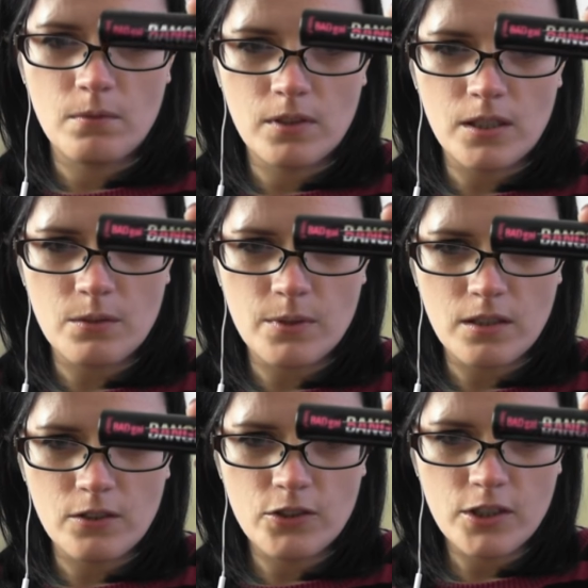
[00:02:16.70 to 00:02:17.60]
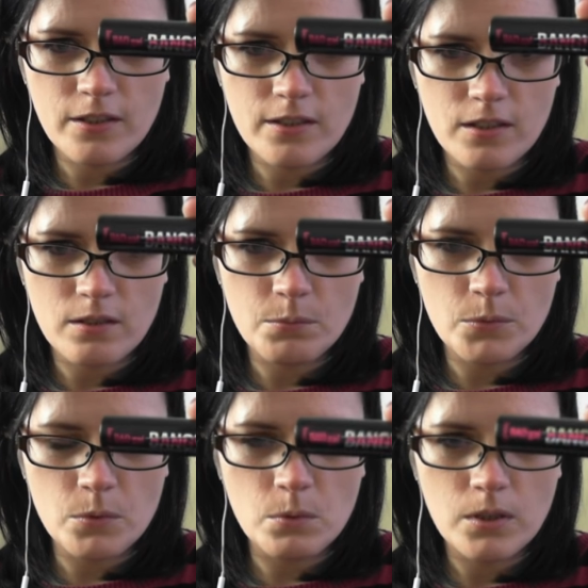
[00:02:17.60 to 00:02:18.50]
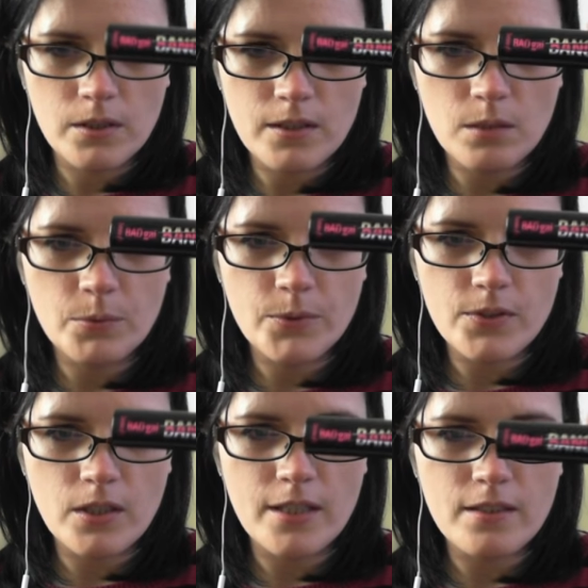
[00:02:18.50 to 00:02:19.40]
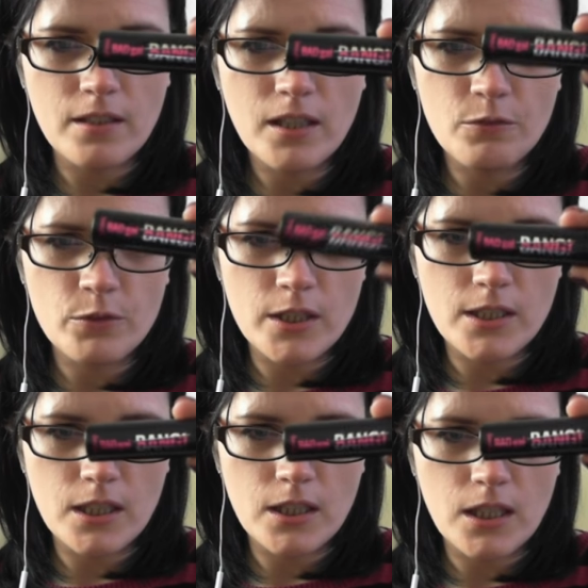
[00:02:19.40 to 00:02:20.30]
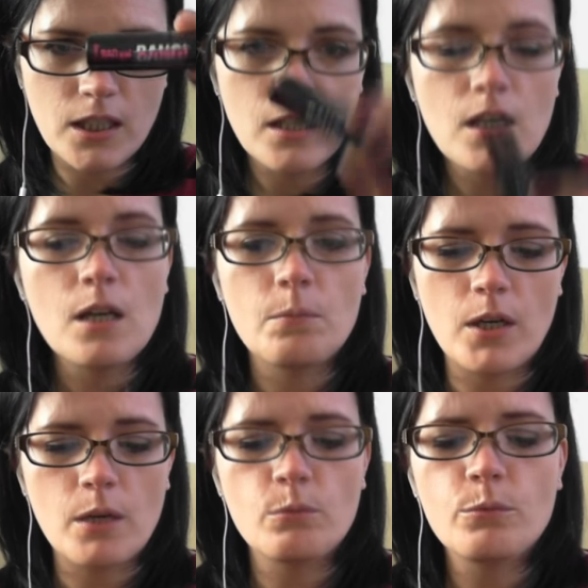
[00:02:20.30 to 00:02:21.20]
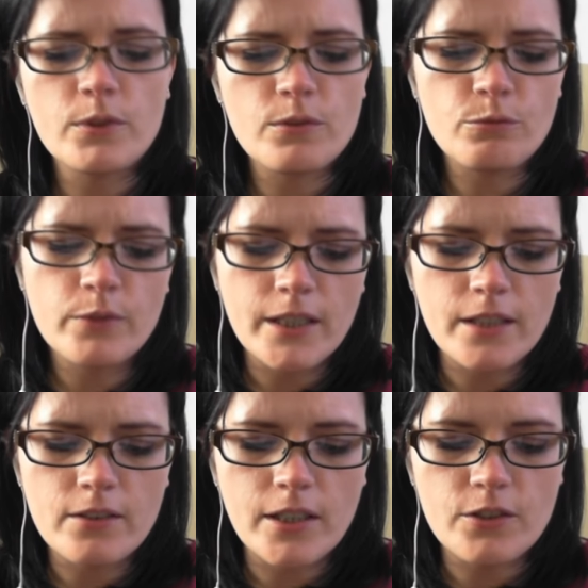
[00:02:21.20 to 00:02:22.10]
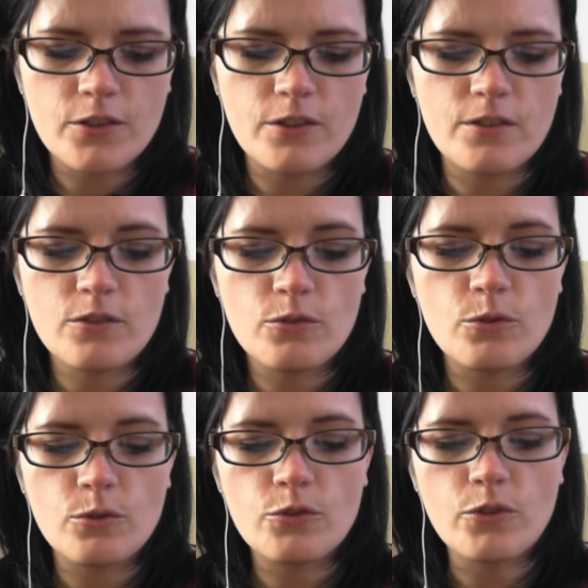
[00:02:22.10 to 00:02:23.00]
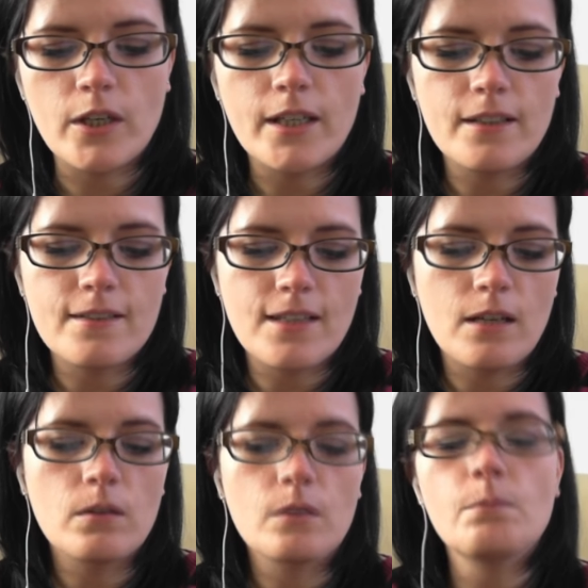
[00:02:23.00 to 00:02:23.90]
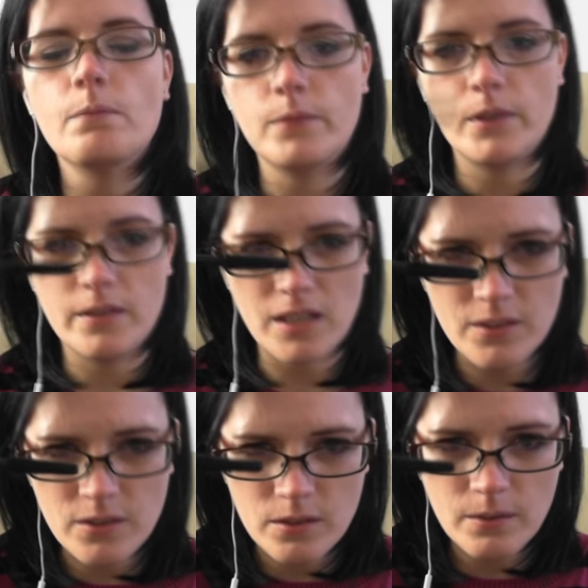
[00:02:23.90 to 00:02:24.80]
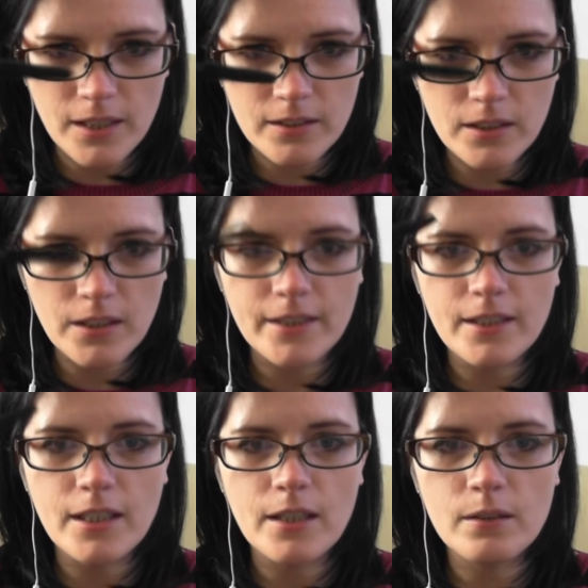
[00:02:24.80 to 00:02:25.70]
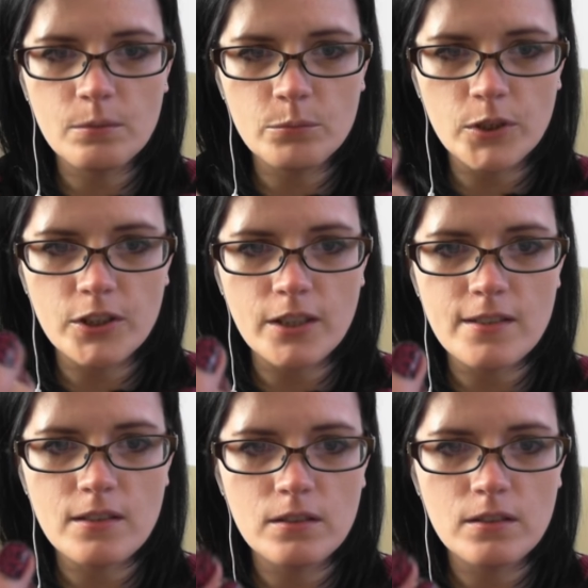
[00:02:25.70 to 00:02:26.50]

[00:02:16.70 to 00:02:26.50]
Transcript: This was just a small sample size. I think I've already said that, but I was really excited to try this out because I do actually like their brushes